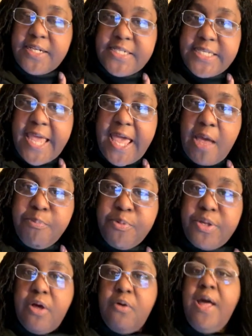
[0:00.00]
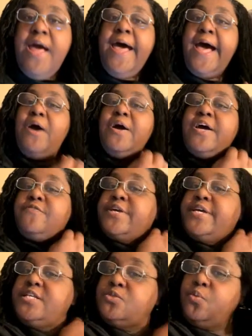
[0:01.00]
DiCaprio. However,
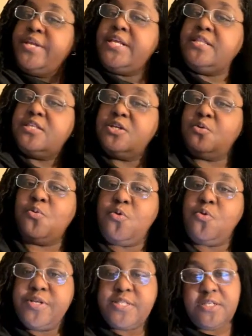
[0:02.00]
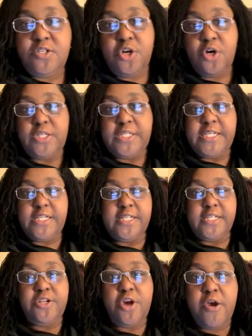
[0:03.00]
he's winning the awards. You know, and
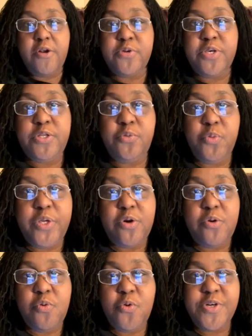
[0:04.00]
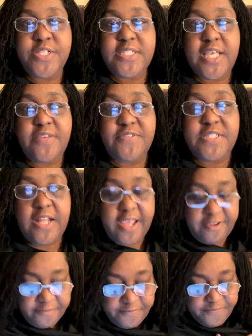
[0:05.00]
Leonardo couldn't win an award to save his
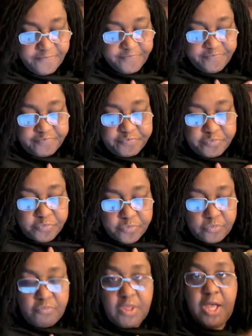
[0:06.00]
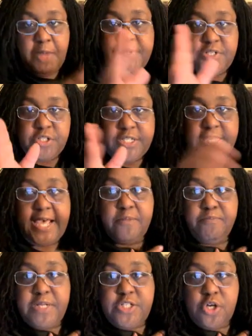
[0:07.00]
life up until he
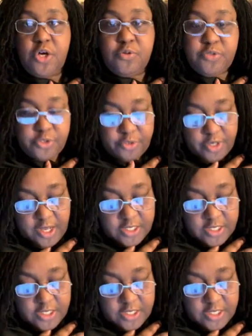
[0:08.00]
got much older.